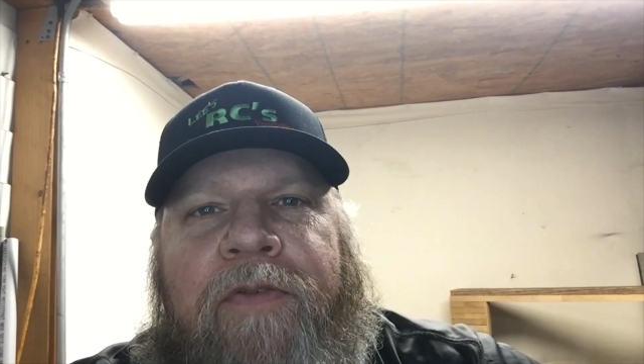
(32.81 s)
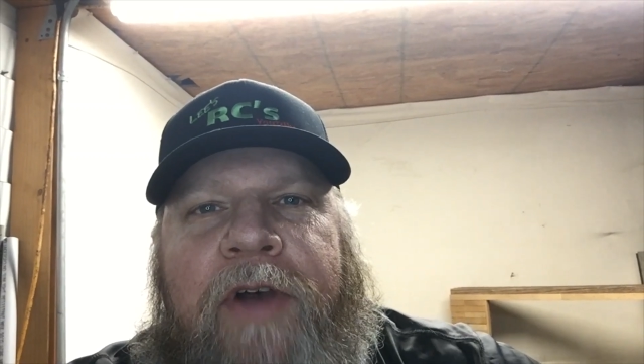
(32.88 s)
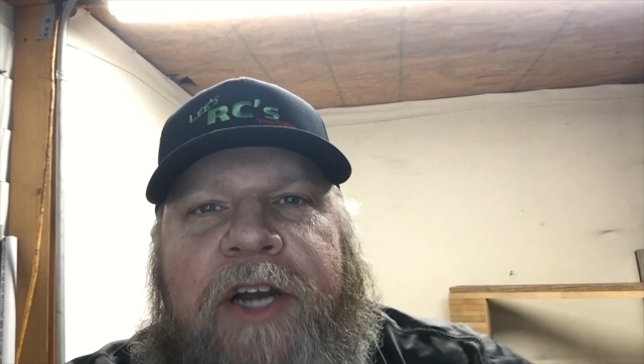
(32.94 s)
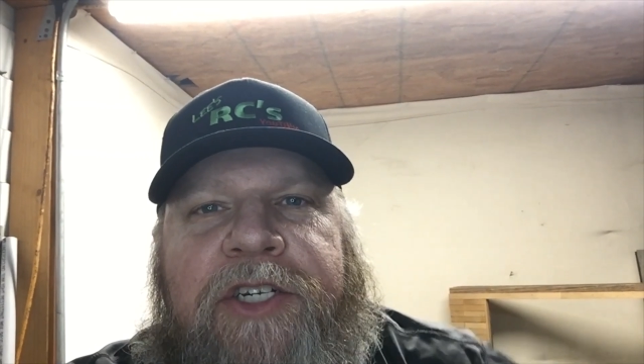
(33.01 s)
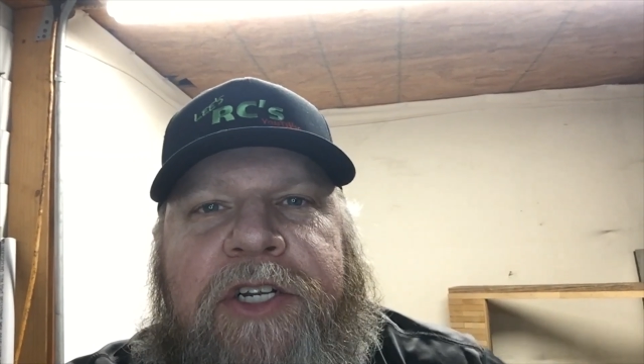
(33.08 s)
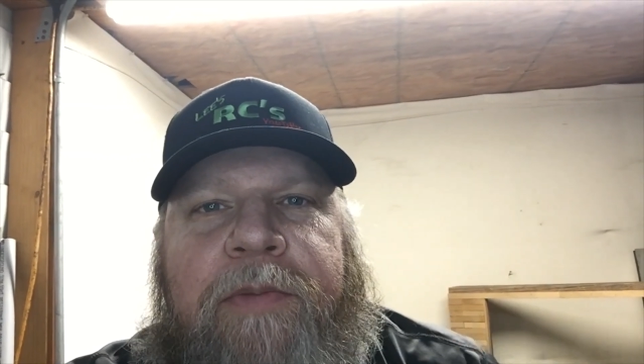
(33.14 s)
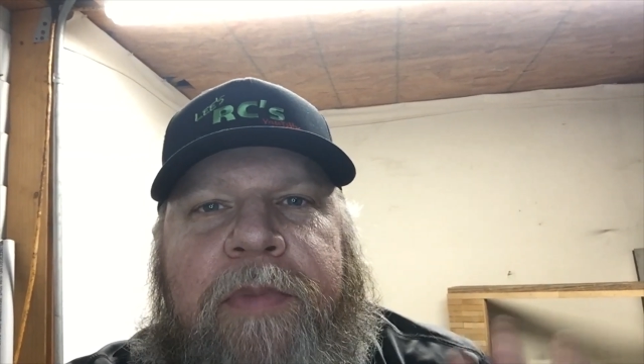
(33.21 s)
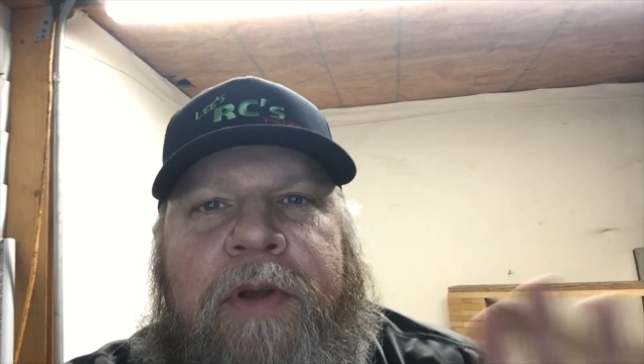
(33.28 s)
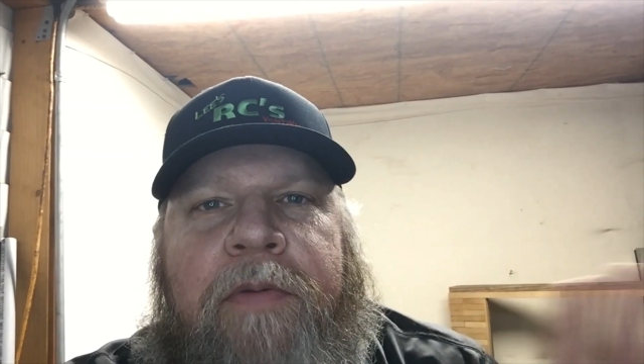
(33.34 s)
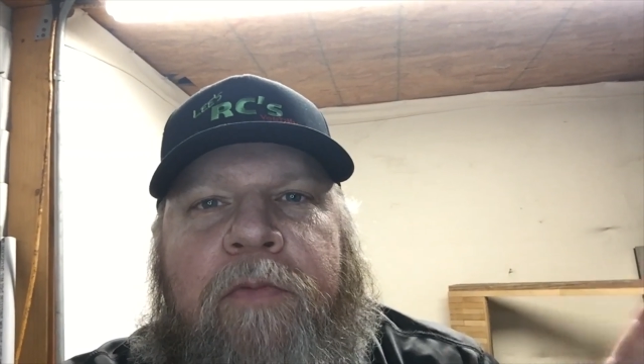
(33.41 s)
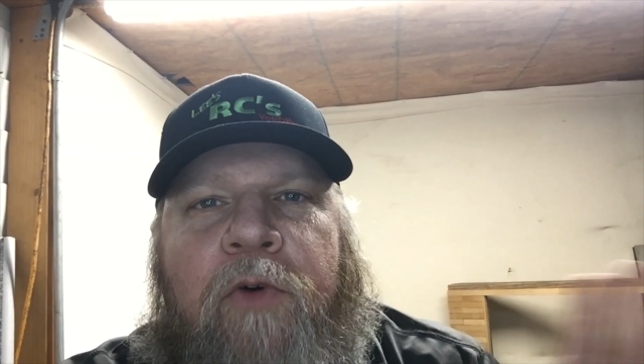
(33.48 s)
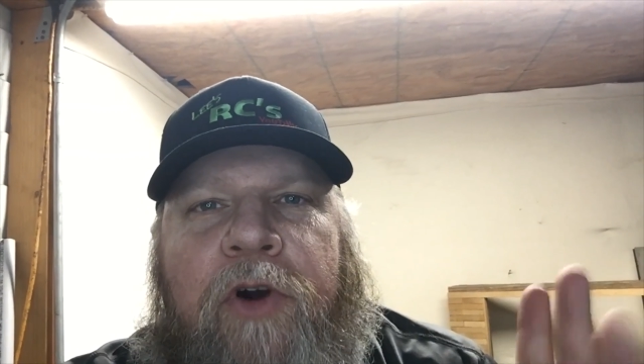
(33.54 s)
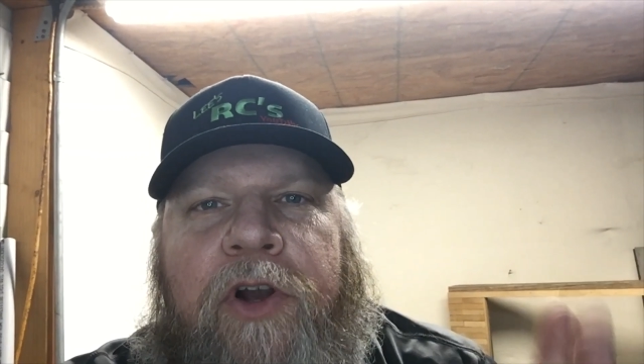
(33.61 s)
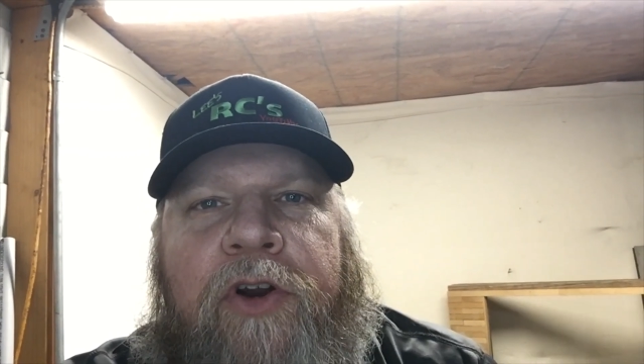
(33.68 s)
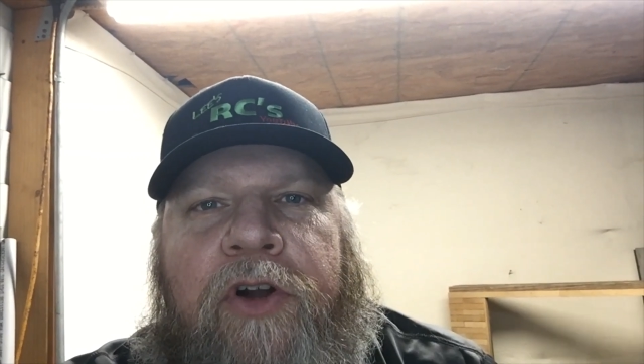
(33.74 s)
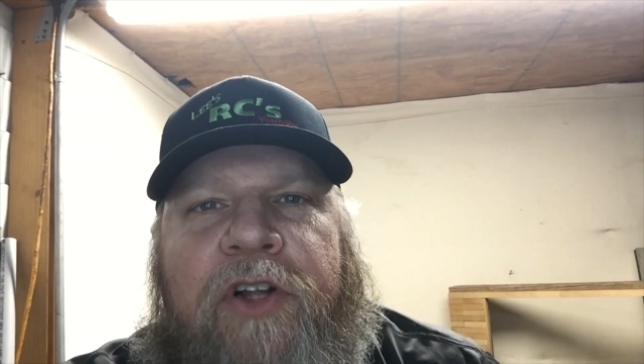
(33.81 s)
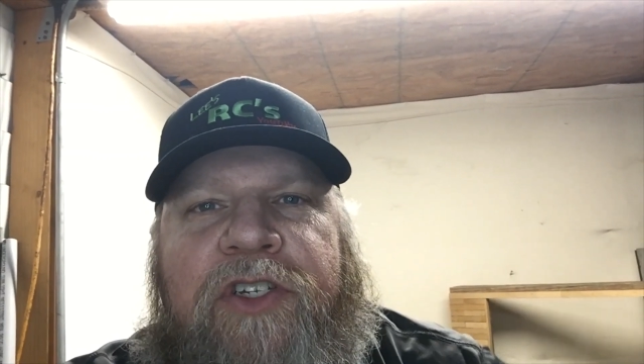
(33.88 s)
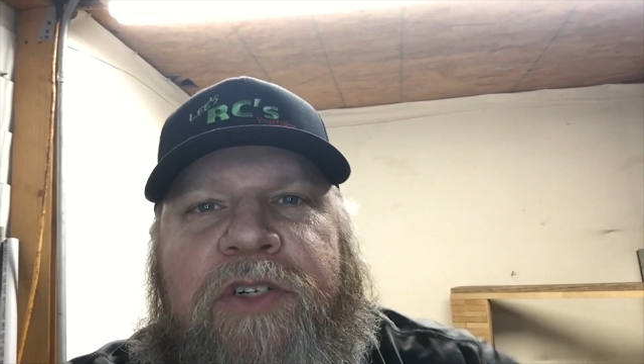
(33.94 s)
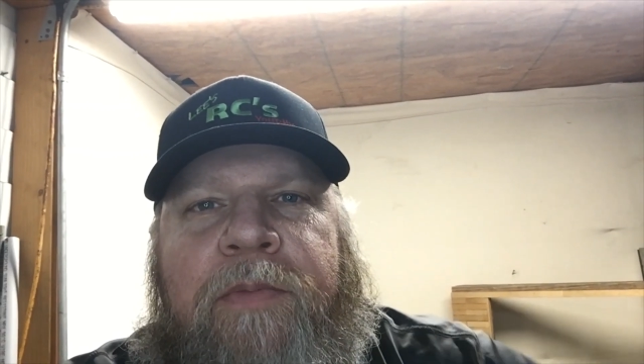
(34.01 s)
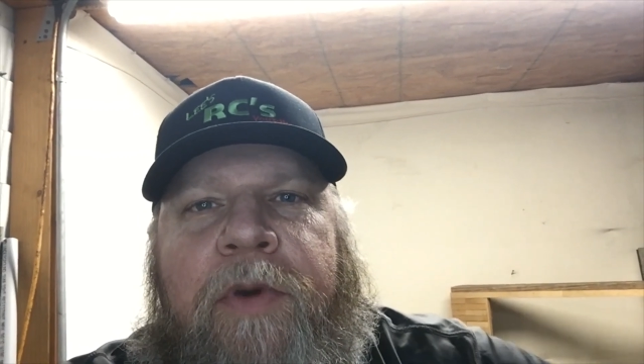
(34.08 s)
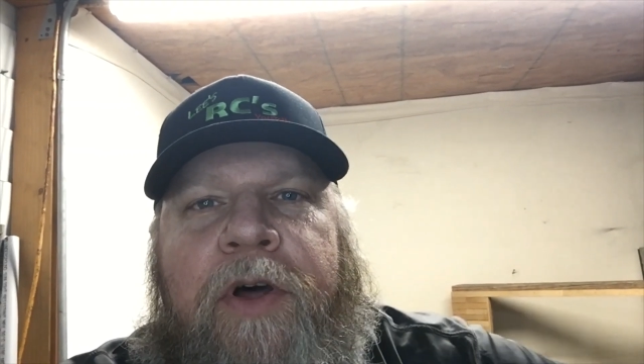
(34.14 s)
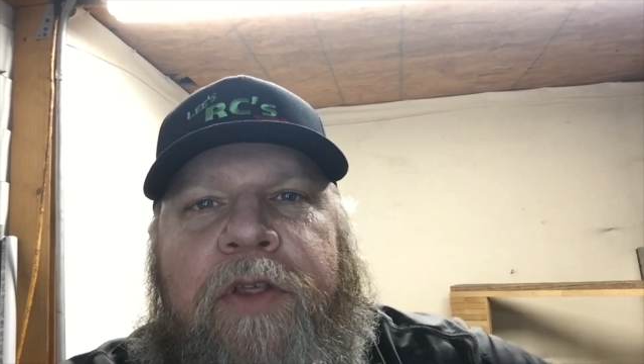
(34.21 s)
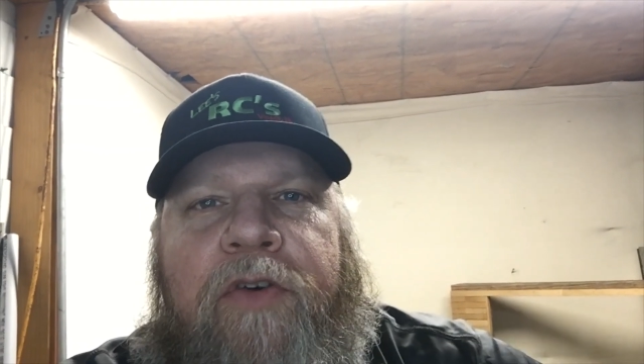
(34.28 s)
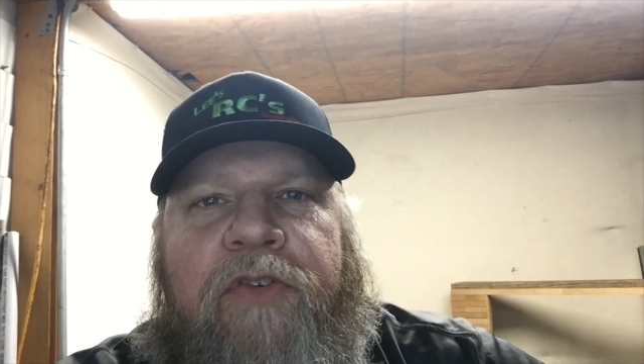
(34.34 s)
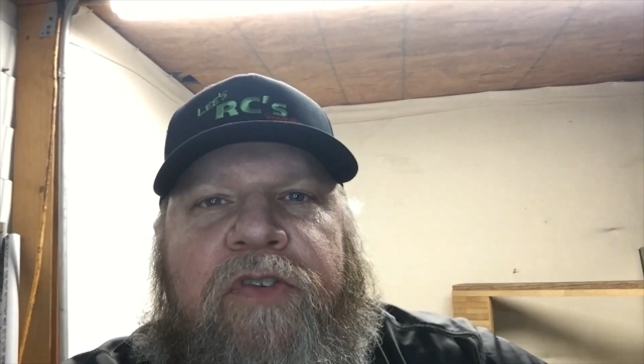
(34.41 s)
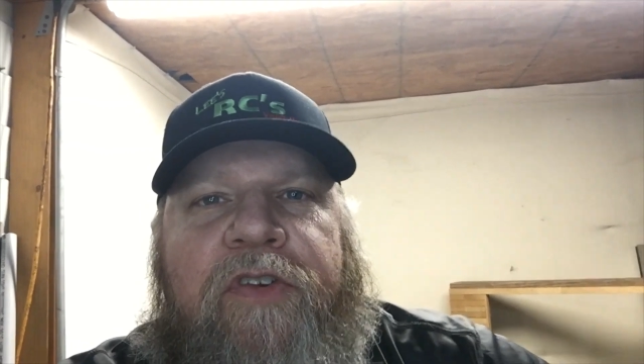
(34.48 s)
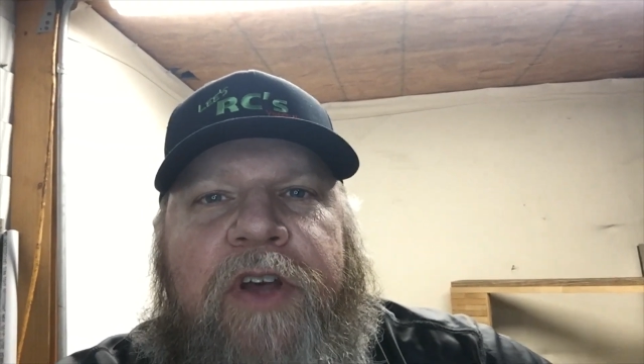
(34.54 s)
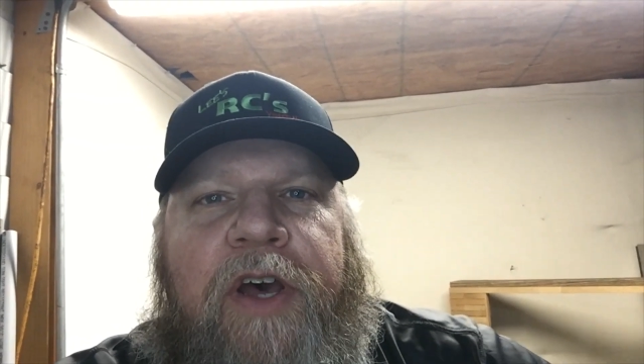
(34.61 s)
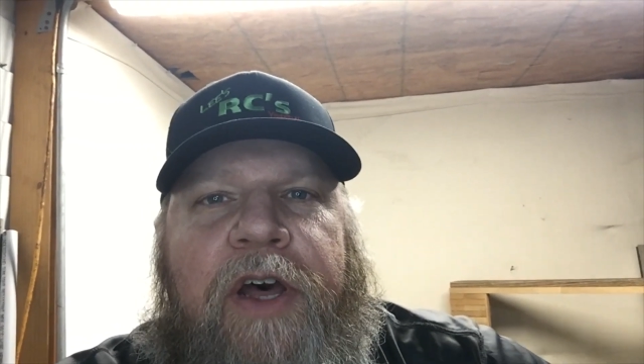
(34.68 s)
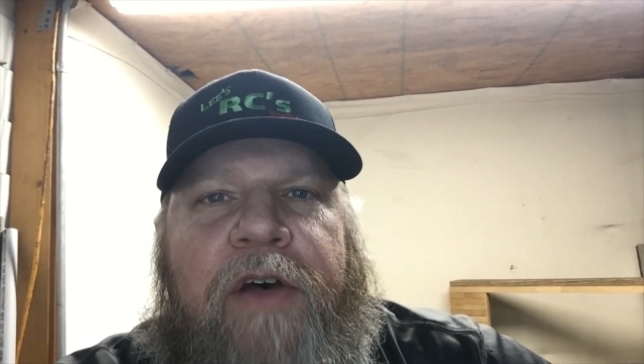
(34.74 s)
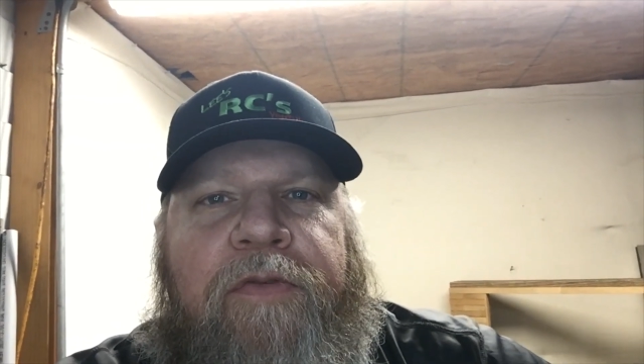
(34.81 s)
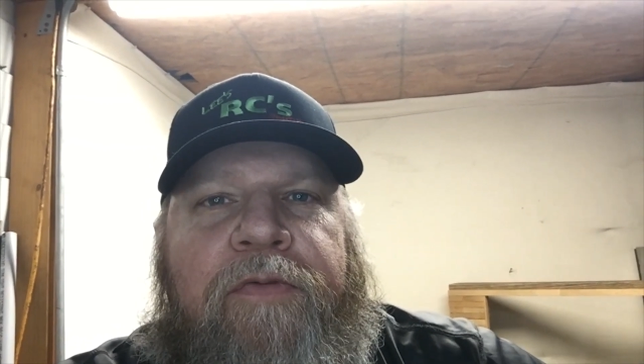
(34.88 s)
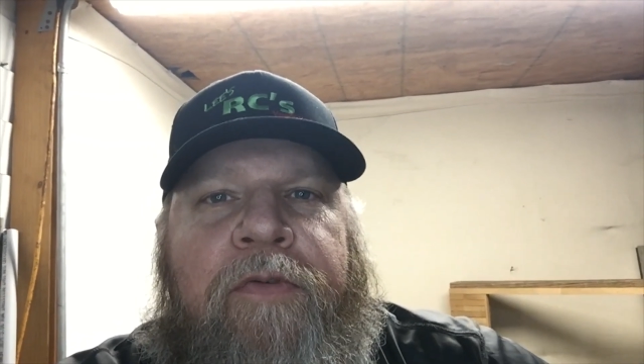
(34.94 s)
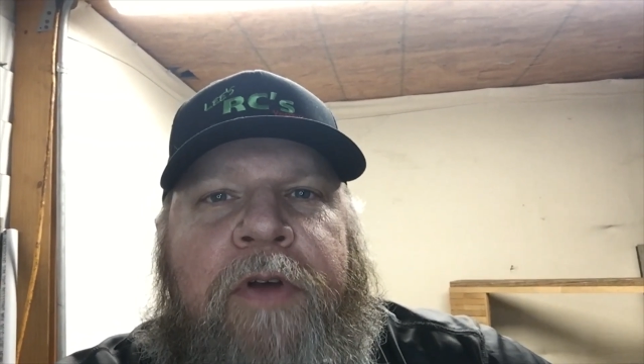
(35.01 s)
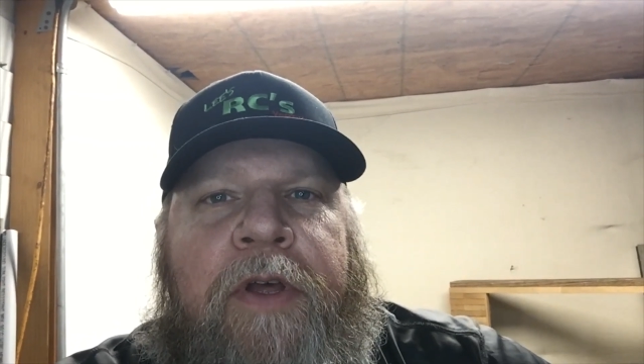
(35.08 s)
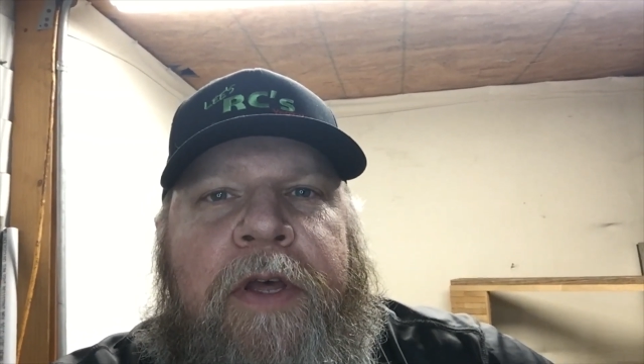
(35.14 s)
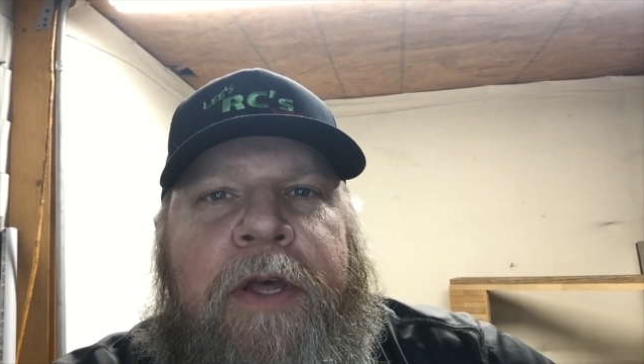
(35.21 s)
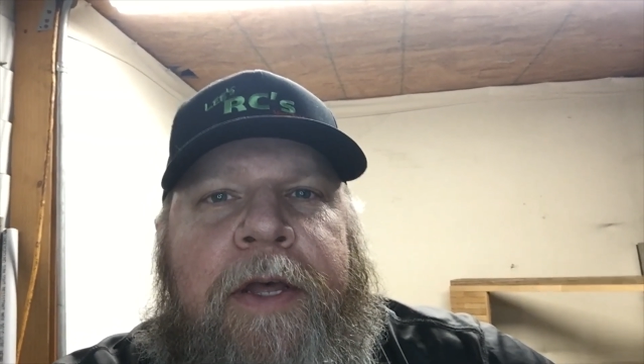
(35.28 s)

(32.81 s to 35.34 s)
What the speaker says: I've actually been working on some other stuff.